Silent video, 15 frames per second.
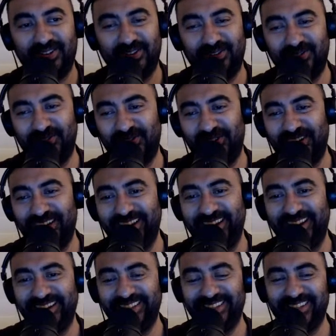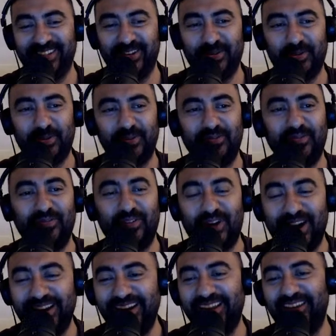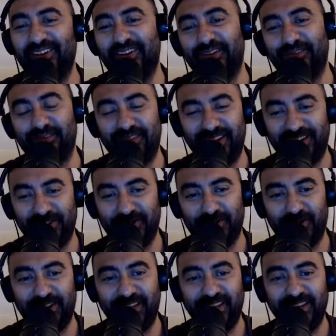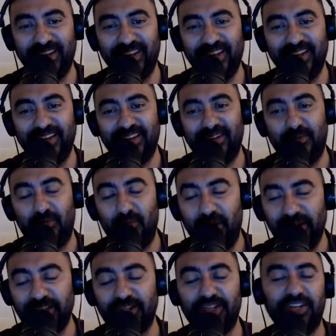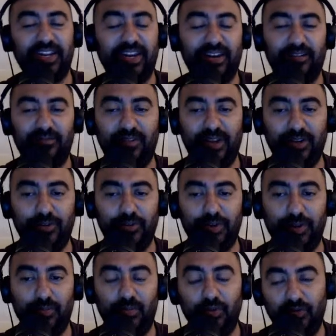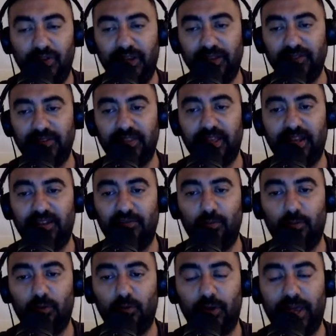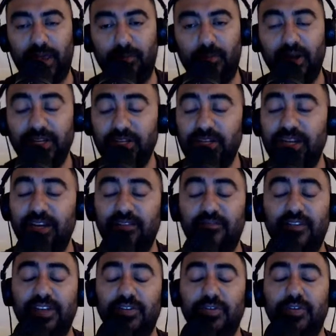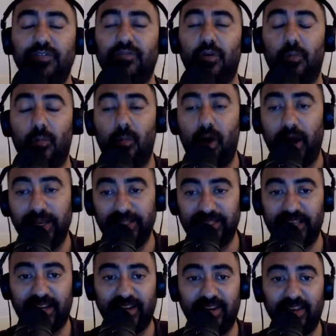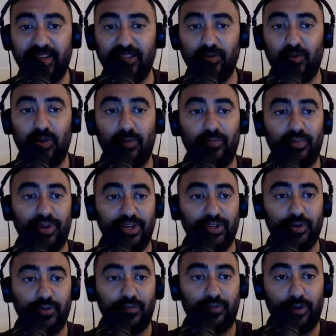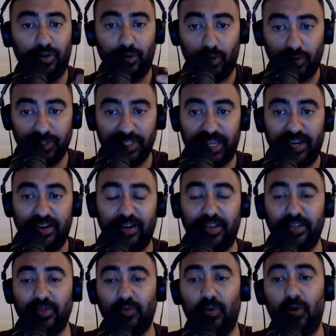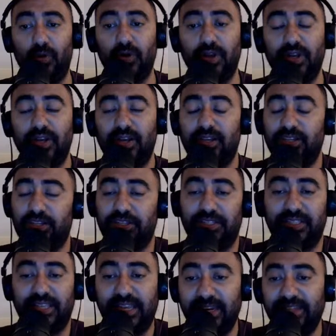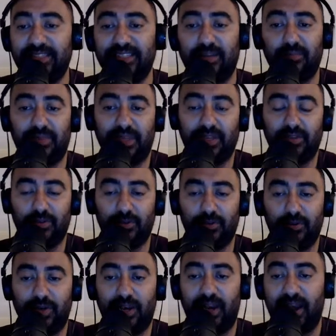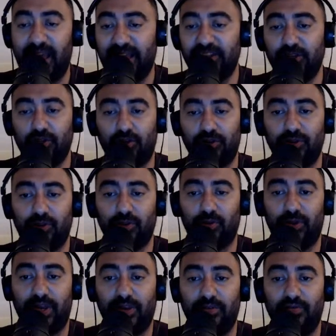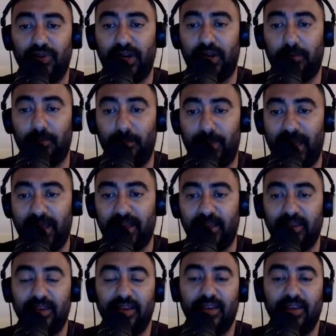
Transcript: All right, ladies and gentlemen, we finally got a victory, much needed victory moving into my Liverpool game. Much needed victory for my sanity as well. I'm pretty sure for your sanity as well. Just needed something to latch onto and really back